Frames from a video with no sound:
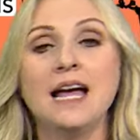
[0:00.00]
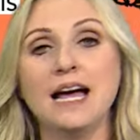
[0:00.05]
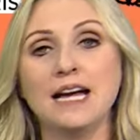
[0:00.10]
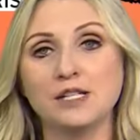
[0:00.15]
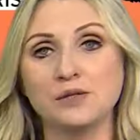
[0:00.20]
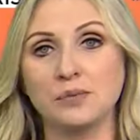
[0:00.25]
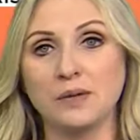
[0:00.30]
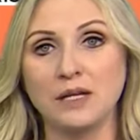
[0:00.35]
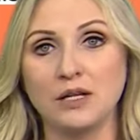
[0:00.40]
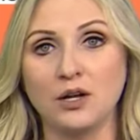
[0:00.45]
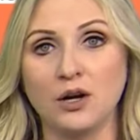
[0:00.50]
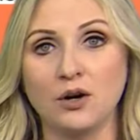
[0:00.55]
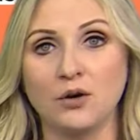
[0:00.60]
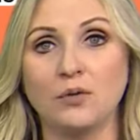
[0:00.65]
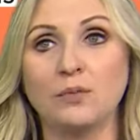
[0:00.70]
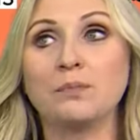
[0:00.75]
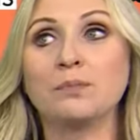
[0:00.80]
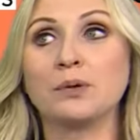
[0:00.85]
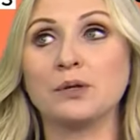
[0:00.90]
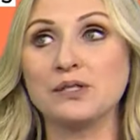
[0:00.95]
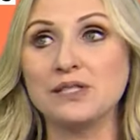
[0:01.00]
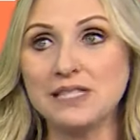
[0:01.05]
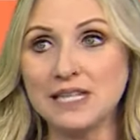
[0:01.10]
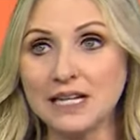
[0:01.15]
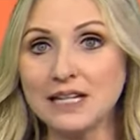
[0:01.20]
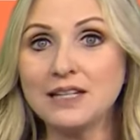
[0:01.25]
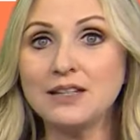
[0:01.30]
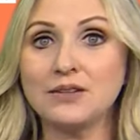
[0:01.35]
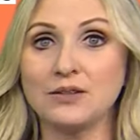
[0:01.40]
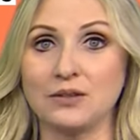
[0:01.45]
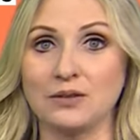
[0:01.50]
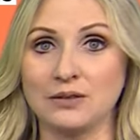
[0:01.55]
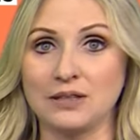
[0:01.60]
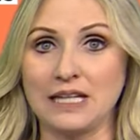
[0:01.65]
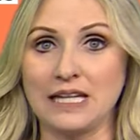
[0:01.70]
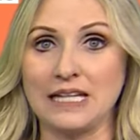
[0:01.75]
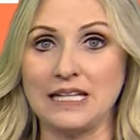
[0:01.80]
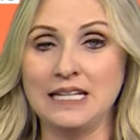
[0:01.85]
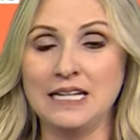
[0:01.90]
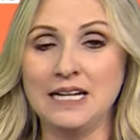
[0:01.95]
as we go,
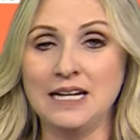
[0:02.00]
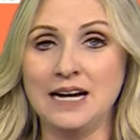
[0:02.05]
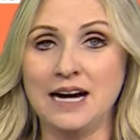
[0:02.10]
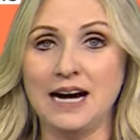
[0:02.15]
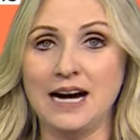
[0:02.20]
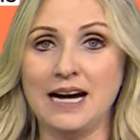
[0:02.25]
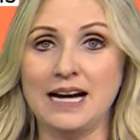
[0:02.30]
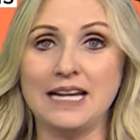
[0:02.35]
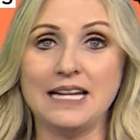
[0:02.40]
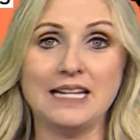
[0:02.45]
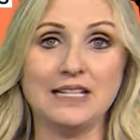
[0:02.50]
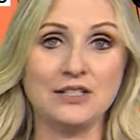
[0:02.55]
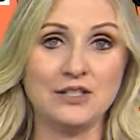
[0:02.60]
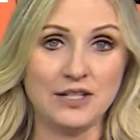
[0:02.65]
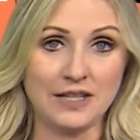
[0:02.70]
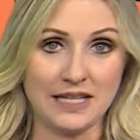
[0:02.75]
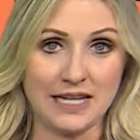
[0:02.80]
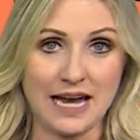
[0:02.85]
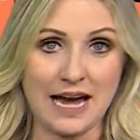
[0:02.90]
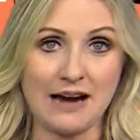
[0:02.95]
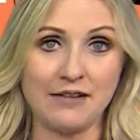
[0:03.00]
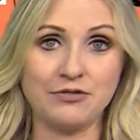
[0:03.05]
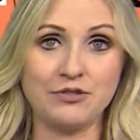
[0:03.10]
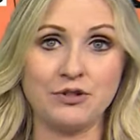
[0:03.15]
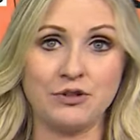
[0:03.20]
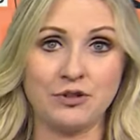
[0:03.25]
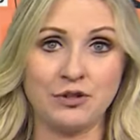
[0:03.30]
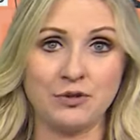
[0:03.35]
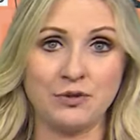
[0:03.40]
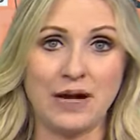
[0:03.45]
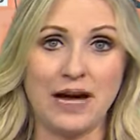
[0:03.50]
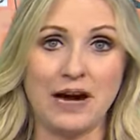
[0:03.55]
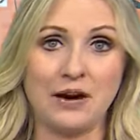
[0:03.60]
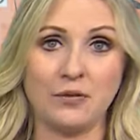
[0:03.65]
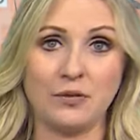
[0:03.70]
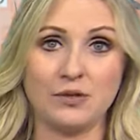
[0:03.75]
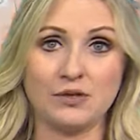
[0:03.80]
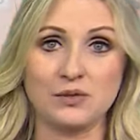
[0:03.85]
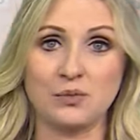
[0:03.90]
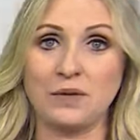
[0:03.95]
particularly uh, into the afternoon
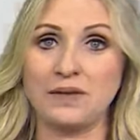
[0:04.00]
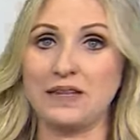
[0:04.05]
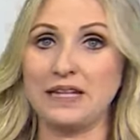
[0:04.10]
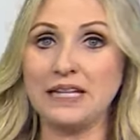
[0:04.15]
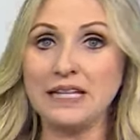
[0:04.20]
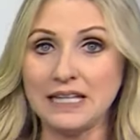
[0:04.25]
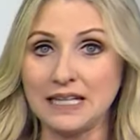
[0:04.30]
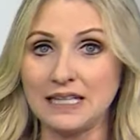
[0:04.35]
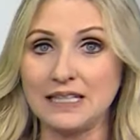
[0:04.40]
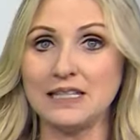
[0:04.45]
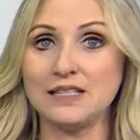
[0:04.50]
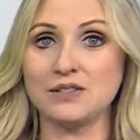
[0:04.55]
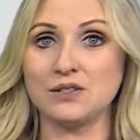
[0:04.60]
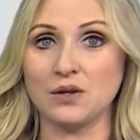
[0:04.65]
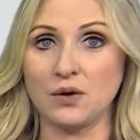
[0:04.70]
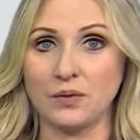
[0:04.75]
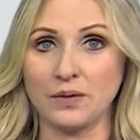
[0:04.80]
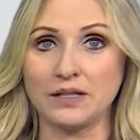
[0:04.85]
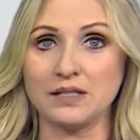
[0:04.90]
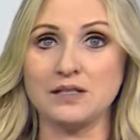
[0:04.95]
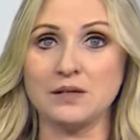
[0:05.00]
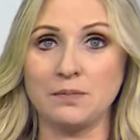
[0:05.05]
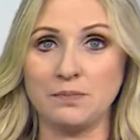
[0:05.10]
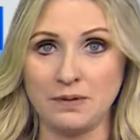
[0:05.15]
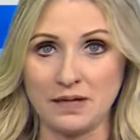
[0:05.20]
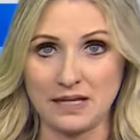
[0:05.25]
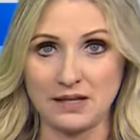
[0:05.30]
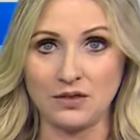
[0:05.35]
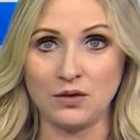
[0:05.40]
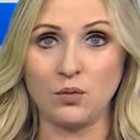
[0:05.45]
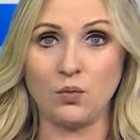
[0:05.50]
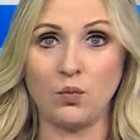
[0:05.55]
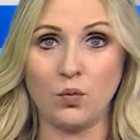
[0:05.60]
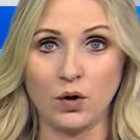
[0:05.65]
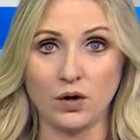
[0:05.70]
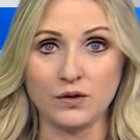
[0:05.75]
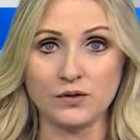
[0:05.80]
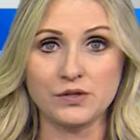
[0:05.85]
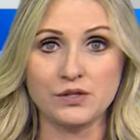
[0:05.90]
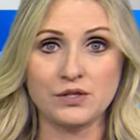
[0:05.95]
hours when the heat is going to be the
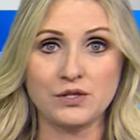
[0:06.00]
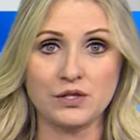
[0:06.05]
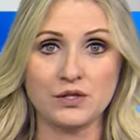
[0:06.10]
worst.